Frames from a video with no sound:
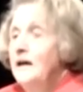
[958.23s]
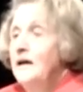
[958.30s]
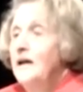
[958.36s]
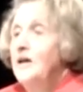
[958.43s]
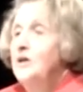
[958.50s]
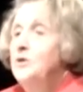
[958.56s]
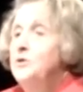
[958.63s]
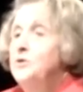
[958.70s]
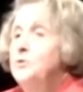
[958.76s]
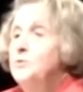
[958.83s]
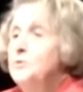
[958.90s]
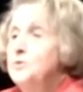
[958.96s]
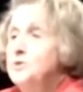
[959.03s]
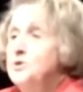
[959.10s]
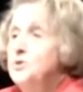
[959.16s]
a
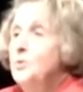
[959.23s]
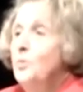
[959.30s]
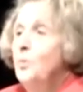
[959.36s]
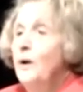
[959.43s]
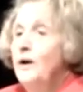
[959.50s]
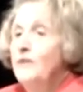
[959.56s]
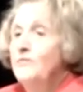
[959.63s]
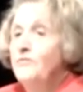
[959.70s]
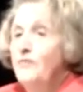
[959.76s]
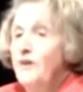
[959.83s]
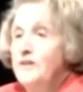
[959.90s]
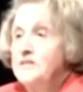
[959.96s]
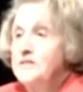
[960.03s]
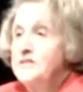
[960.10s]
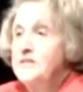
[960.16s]
huge
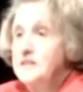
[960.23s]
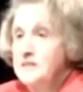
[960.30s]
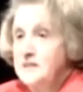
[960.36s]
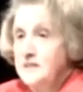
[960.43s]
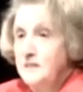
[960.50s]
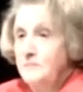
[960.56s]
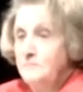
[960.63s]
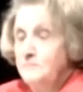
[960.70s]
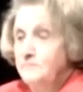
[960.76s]
welfare system.